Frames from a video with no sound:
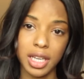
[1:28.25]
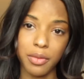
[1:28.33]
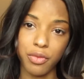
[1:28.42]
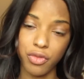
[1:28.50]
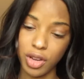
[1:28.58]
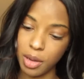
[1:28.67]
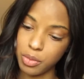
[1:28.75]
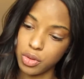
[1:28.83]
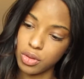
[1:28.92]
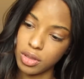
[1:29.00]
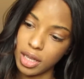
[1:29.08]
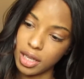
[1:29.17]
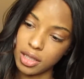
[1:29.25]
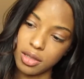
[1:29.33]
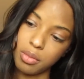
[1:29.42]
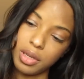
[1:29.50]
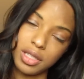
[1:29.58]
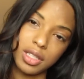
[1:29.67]
I'm like, it's
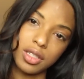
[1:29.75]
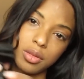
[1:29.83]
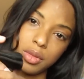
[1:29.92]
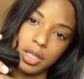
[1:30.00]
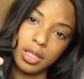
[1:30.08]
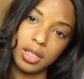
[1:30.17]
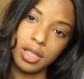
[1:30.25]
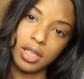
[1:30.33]
amazing to me.